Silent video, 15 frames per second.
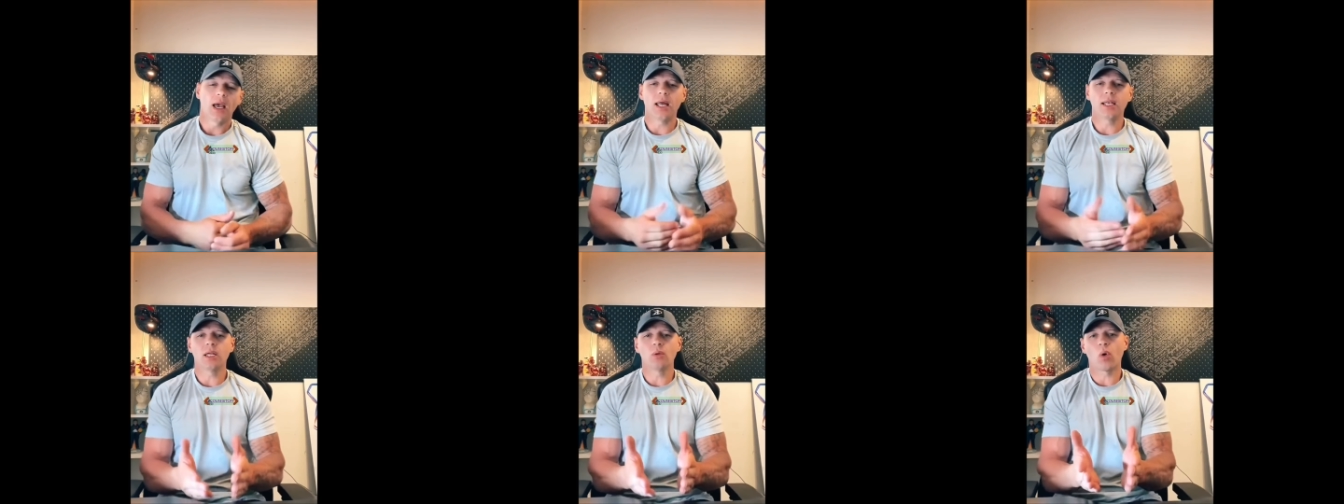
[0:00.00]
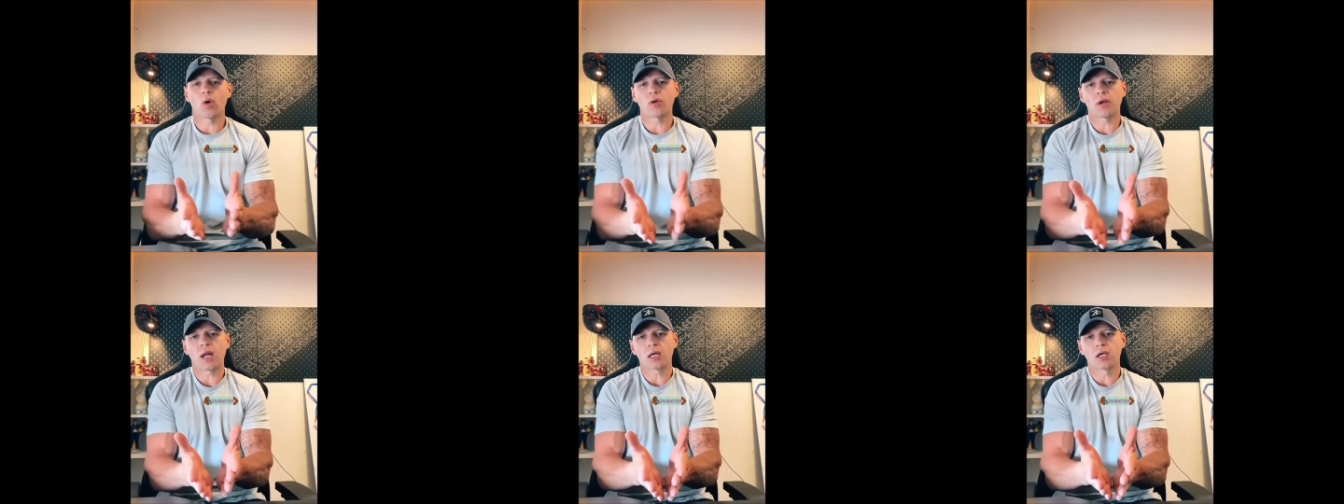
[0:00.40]

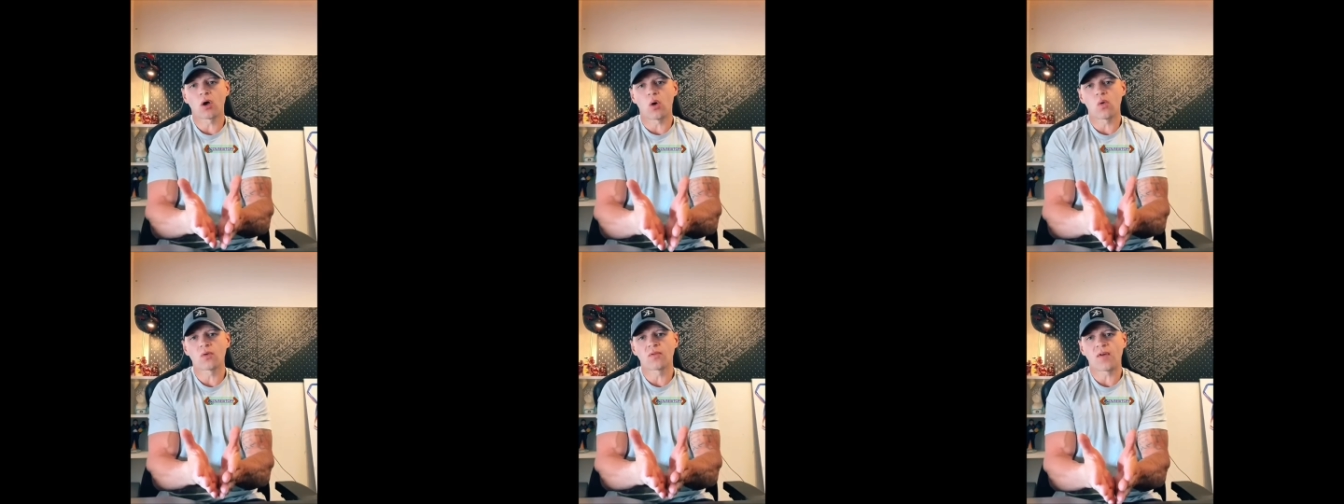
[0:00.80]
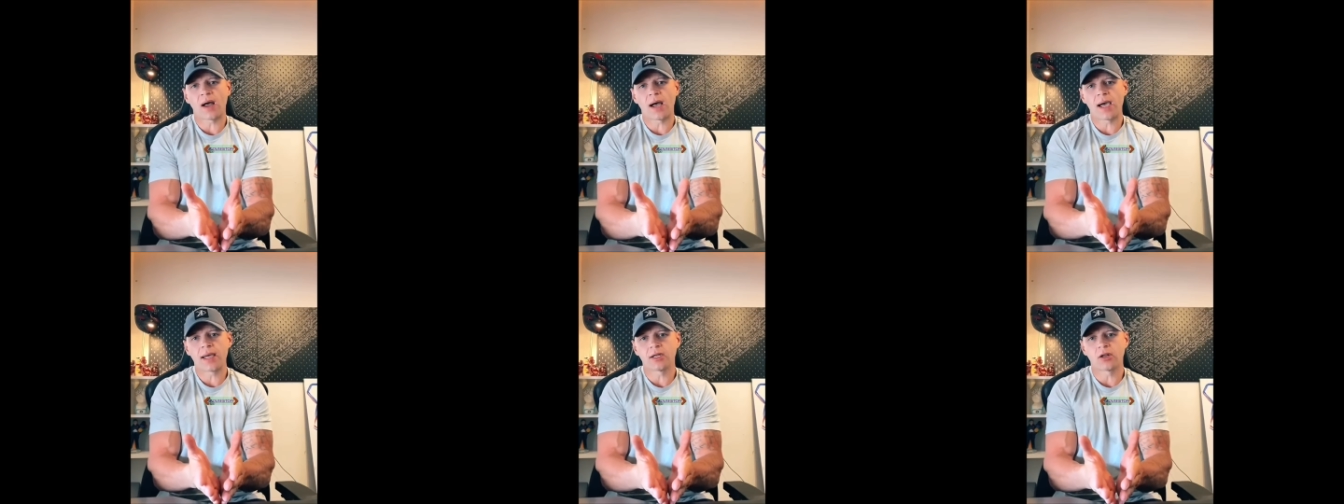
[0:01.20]
Anyone that goes
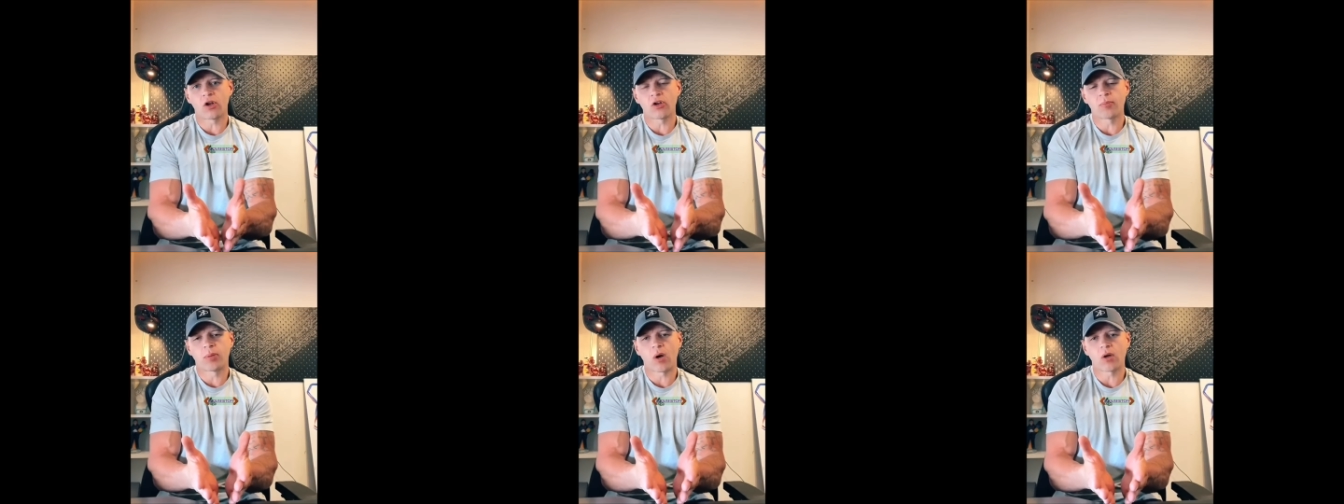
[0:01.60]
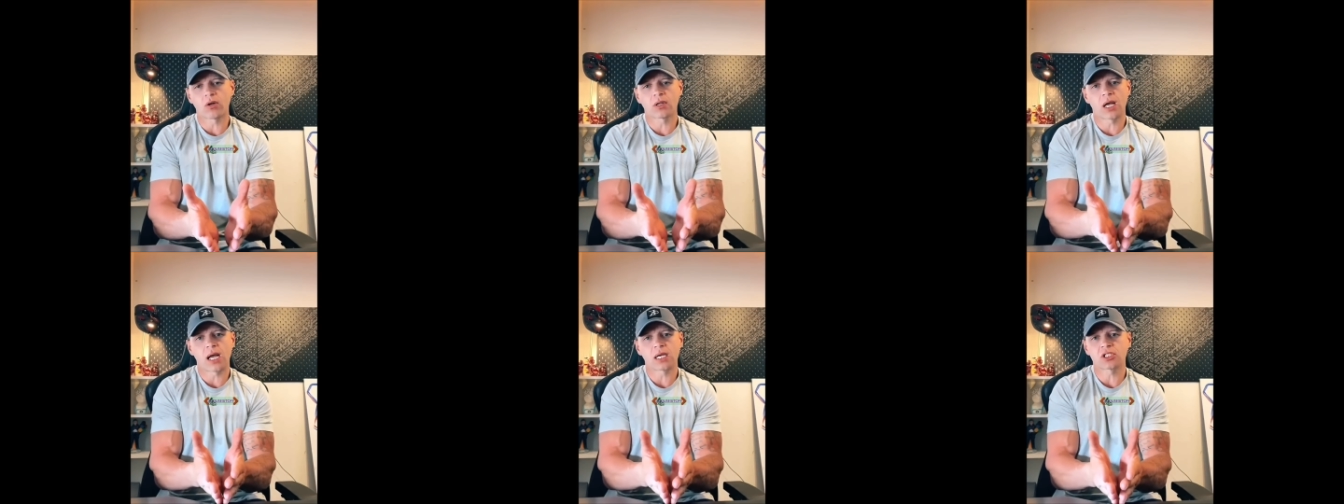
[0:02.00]
viral on a
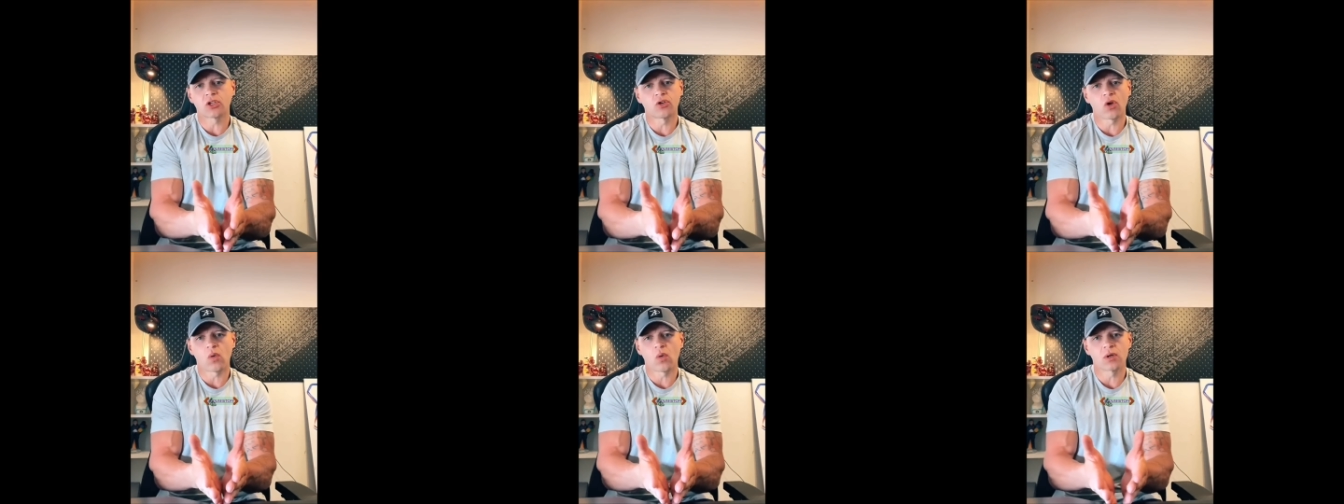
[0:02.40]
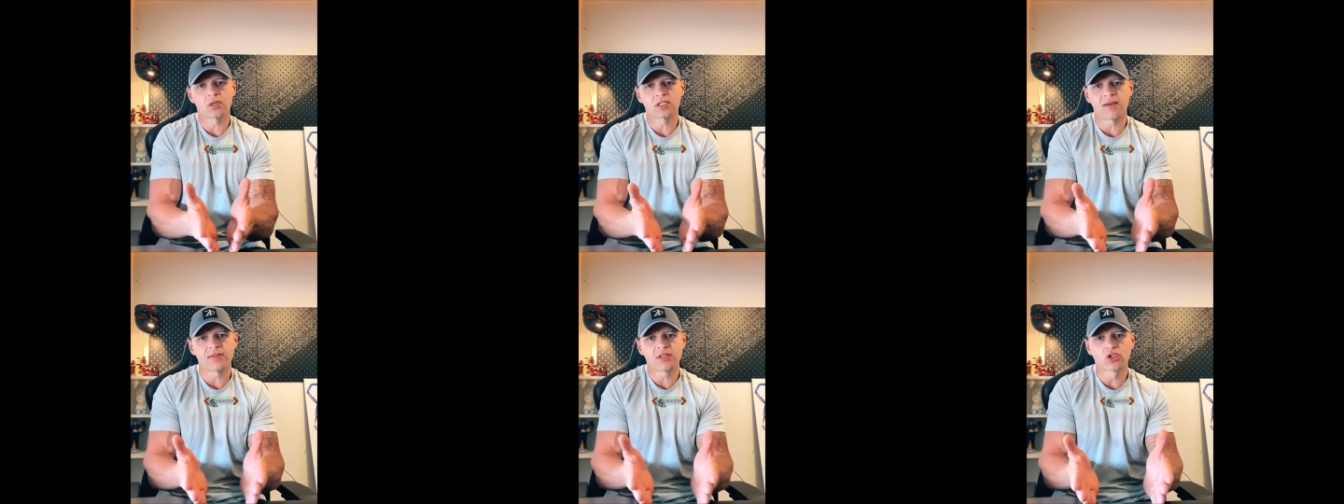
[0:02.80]
podcast and no
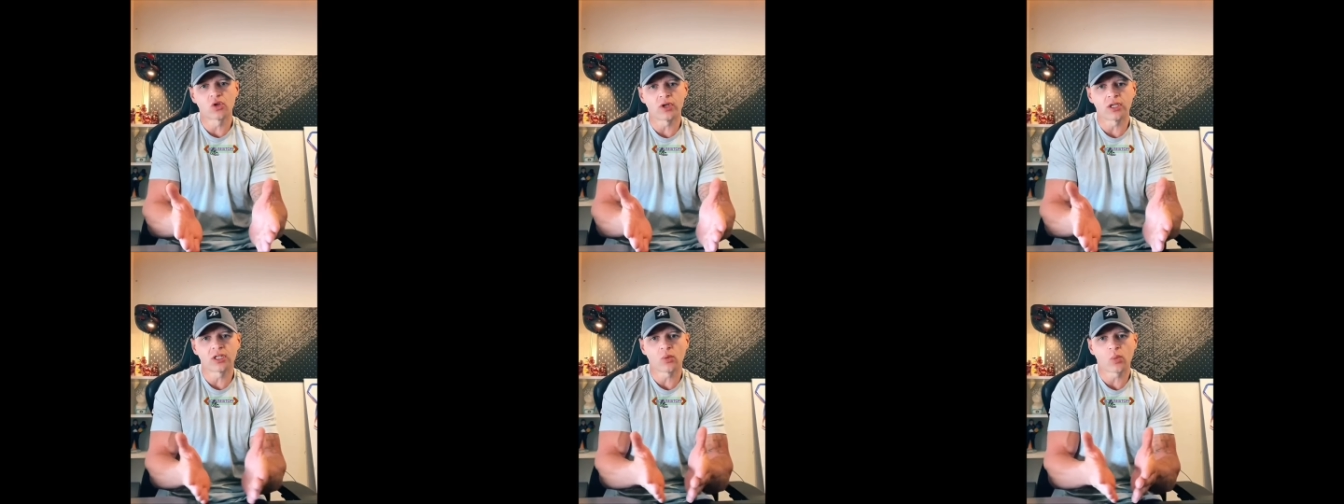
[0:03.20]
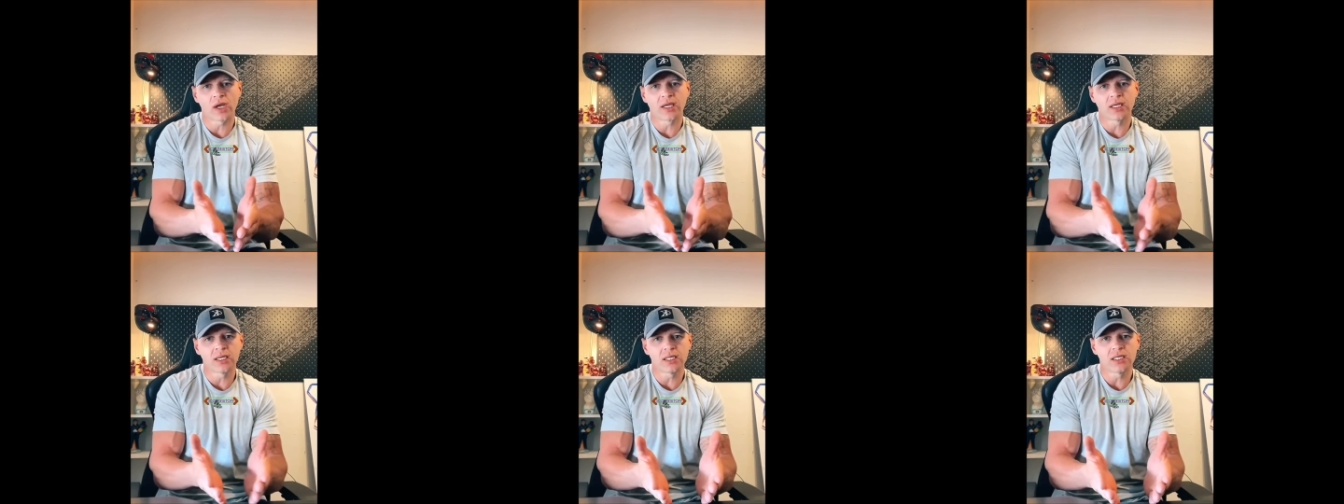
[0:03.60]
one's ever done it the
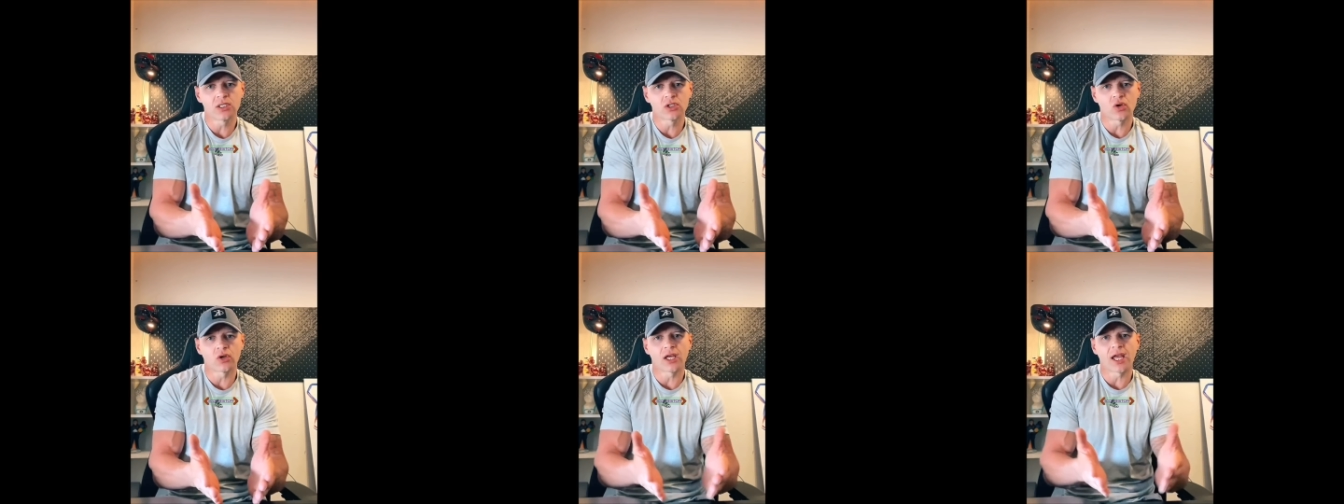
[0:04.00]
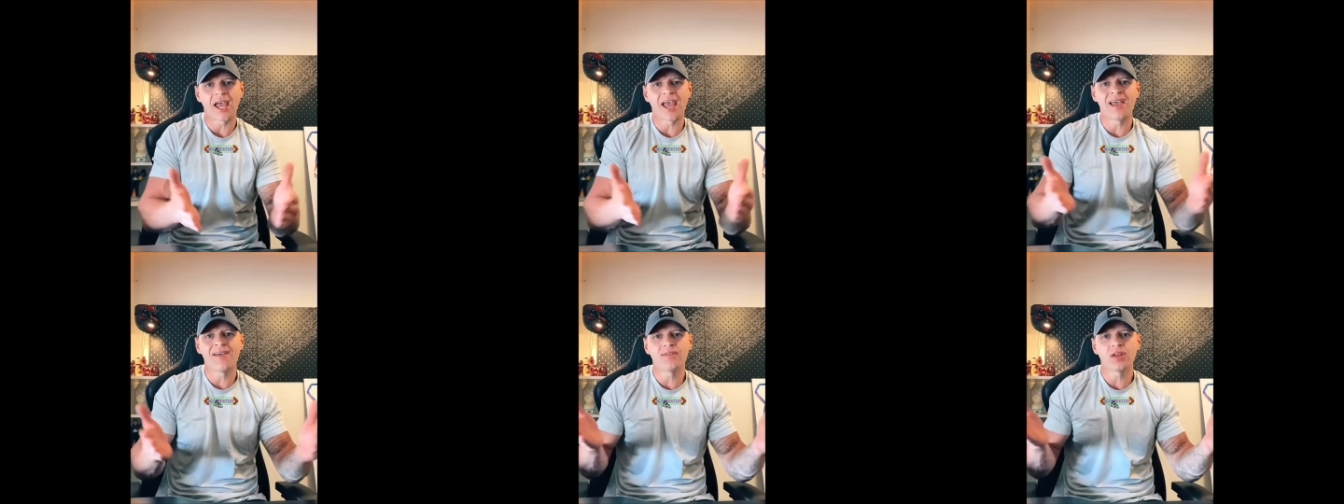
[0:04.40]
way he's done
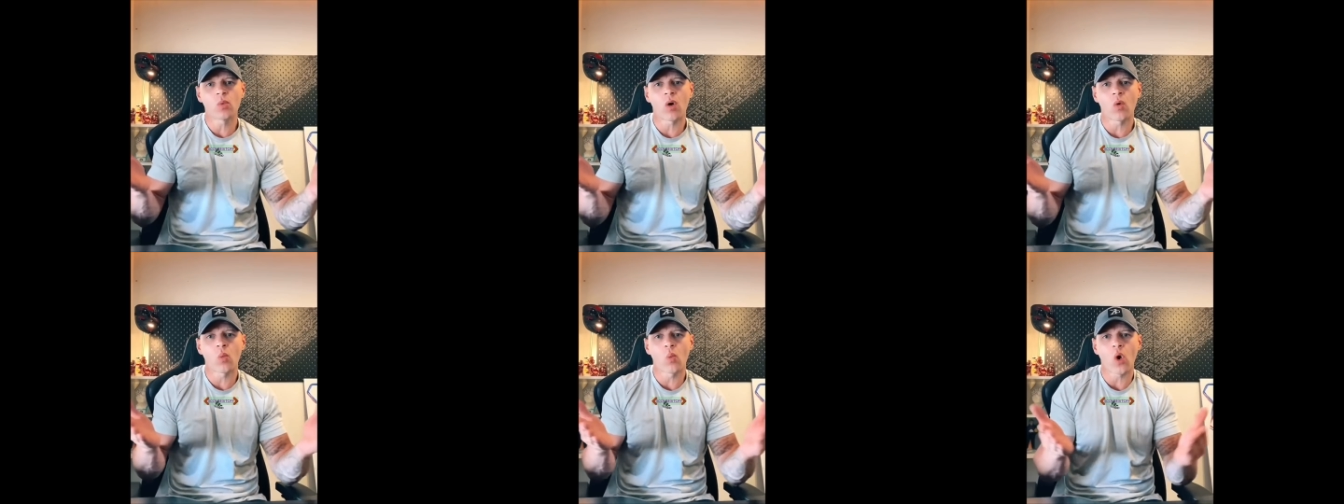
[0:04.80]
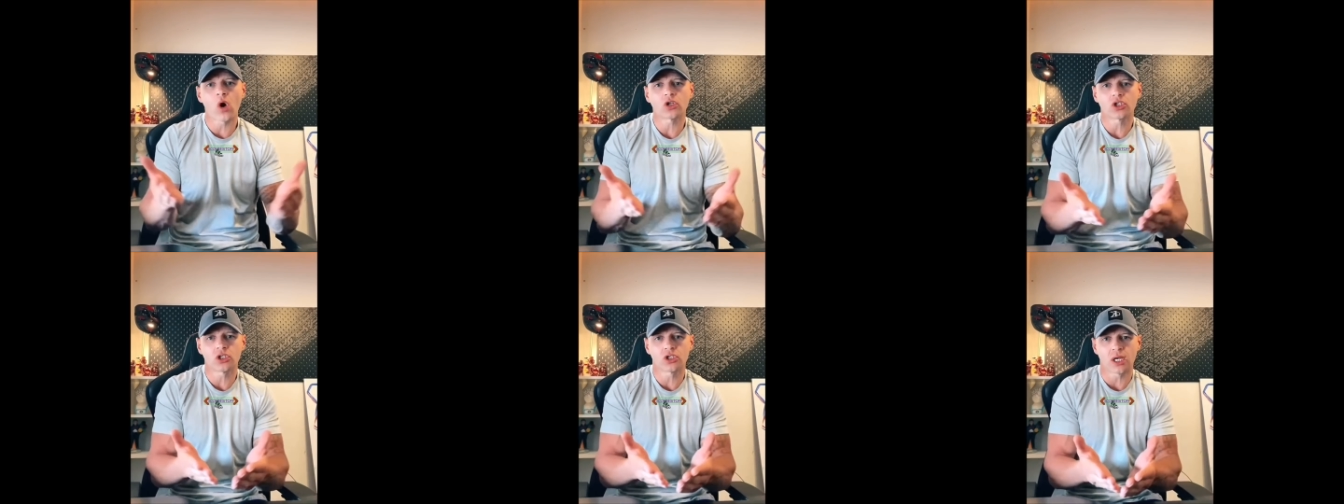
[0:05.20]
it, everyone
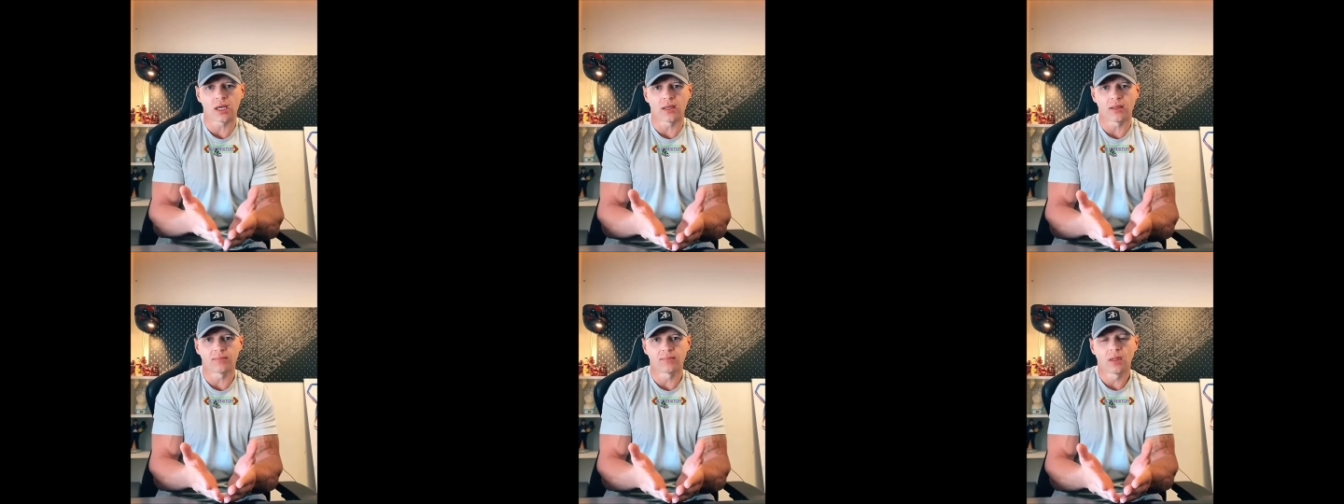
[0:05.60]
watches you.